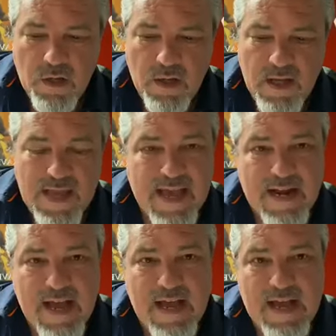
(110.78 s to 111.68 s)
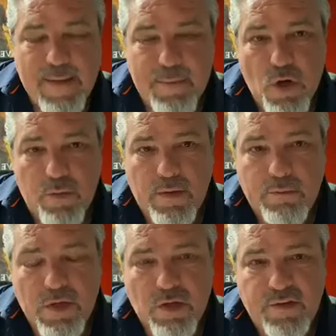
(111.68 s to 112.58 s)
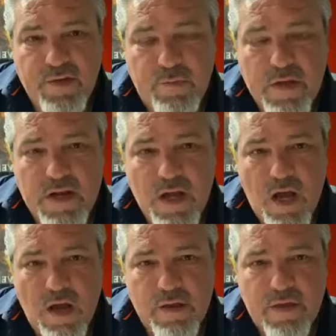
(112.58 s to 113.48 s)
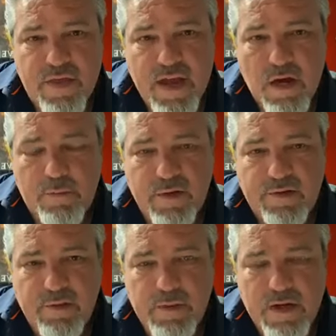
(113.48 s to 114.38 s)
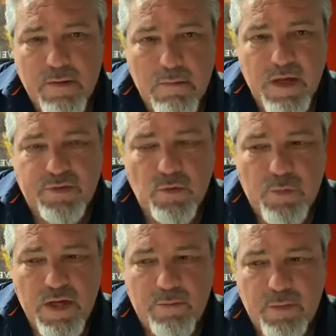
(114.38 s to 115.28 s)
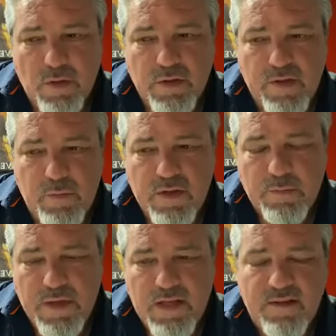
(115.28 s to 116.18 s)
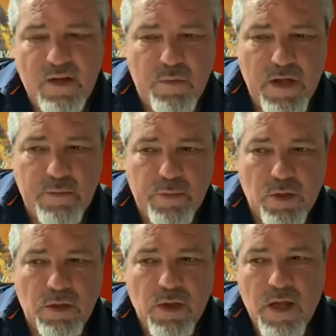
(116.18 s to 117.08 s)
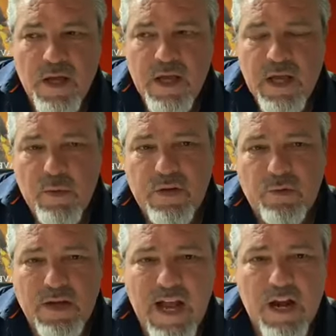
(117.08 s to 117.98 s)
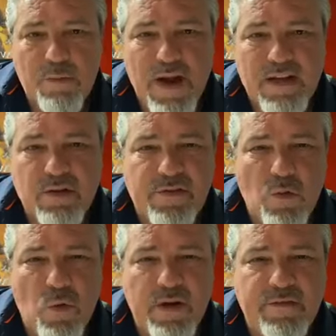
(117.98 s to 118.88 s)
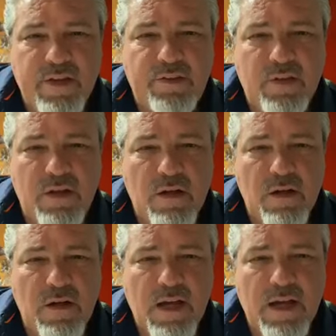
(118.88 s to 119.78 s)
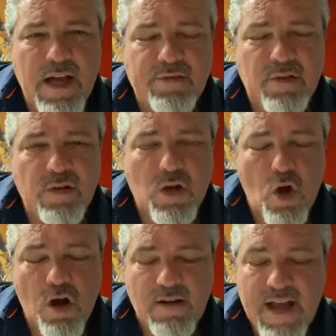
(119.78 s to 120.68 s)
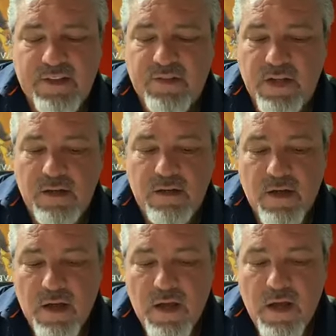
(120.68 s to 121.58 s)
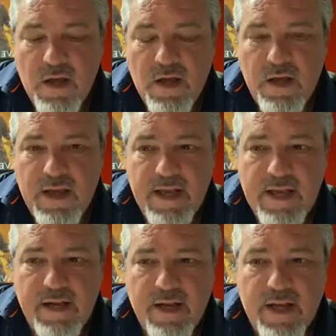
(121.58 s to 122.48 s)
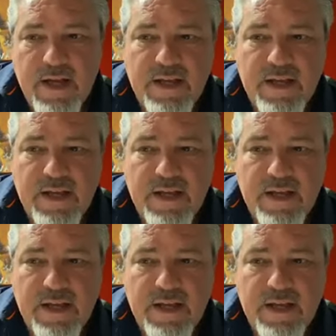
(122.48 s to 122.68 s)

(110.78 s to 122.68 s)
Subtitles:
he had an aha moment, because he's been to other therapists. He's been to muscle people. He's been to PT people. He went to a chiropractor for one visit after a car accident. And